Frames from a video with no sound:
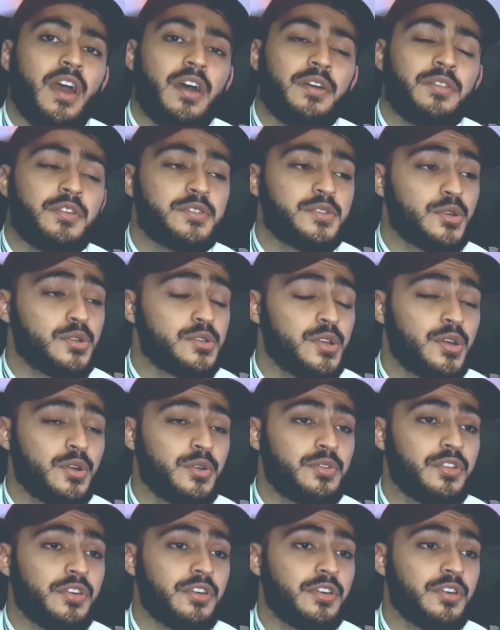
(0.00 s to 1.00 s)
And there's
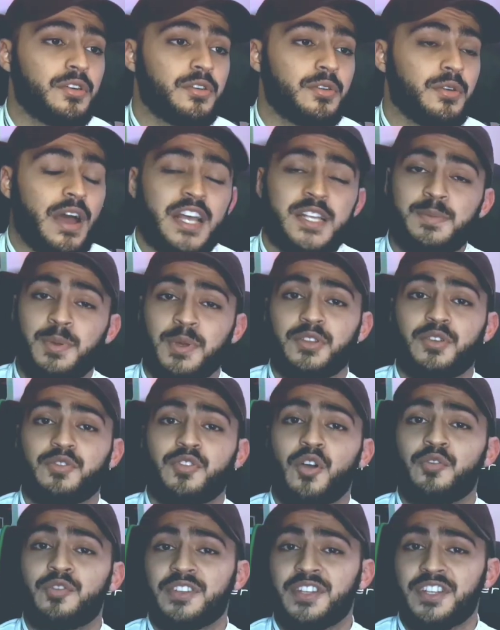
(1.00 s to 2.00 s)
also the aspect
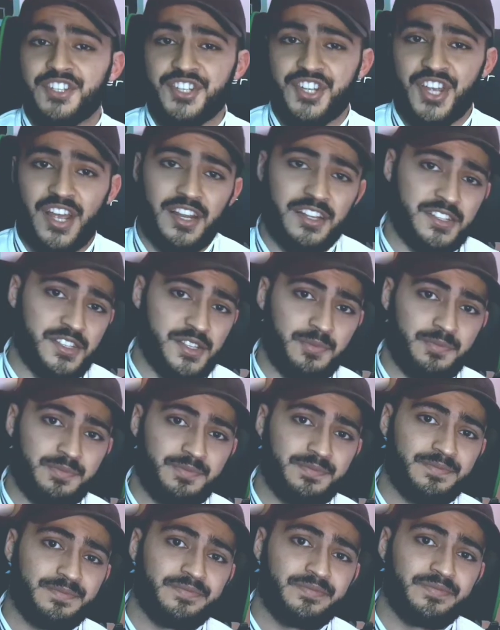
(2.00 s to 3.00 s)
of confidentiality.
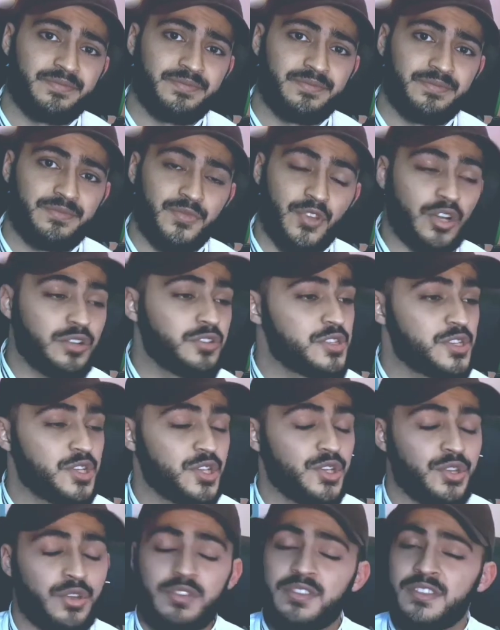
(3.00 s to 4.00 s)
Doctors
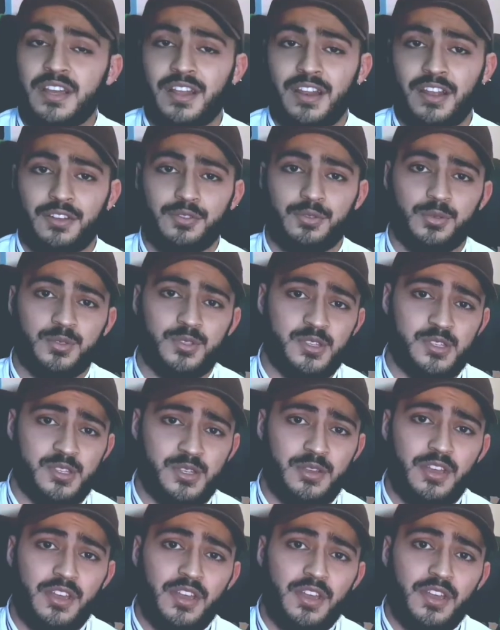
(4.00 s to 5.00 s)
could not tell her
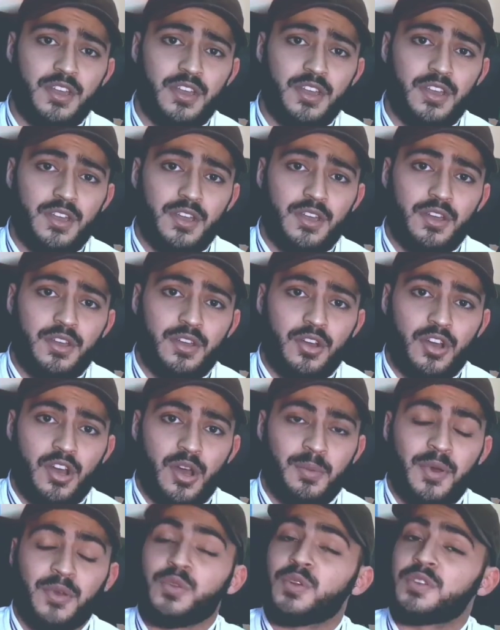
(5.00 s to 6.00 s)
daughters
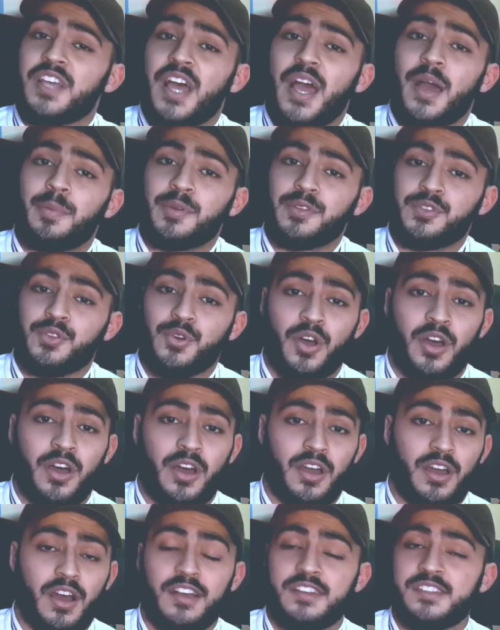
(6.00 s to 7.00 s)
about what happened, nor
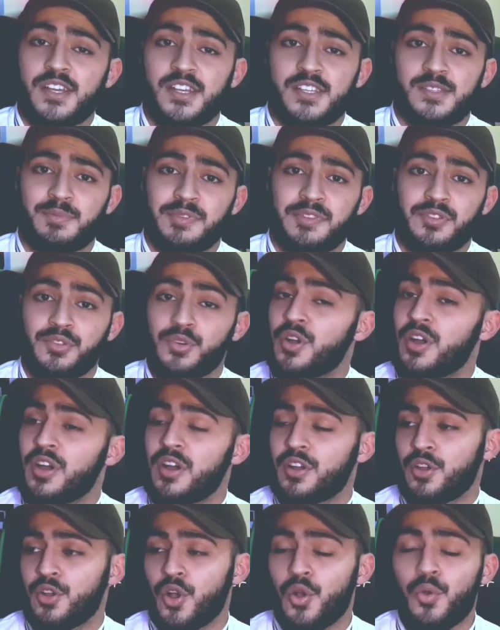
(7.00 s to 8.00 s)
her ex-husband, nor
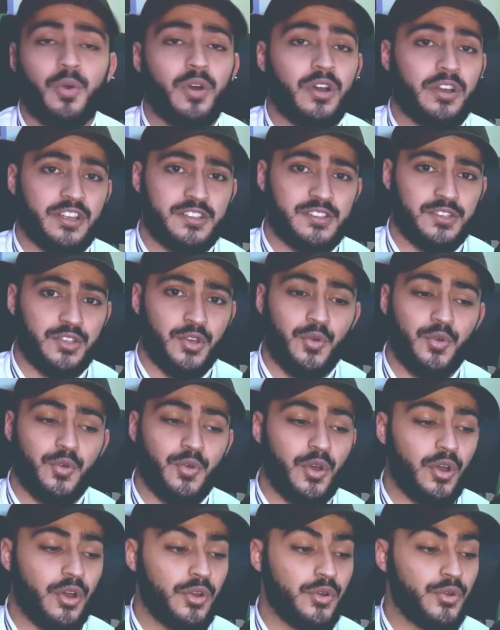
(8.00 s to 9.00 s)
her co-workers,
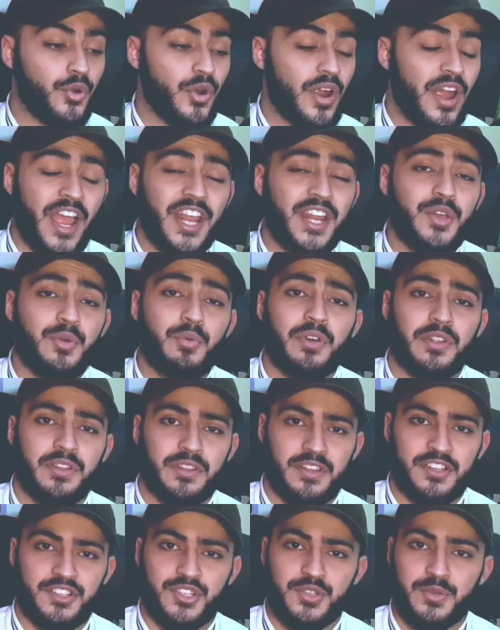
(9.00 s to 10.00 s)
nor
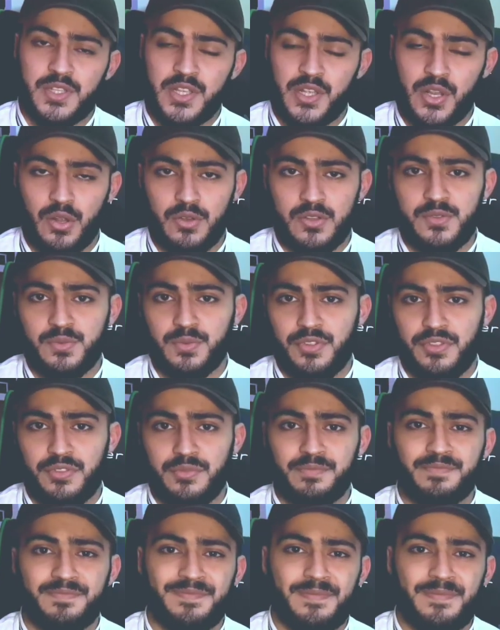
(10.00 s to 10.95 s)
anyone that she was close with.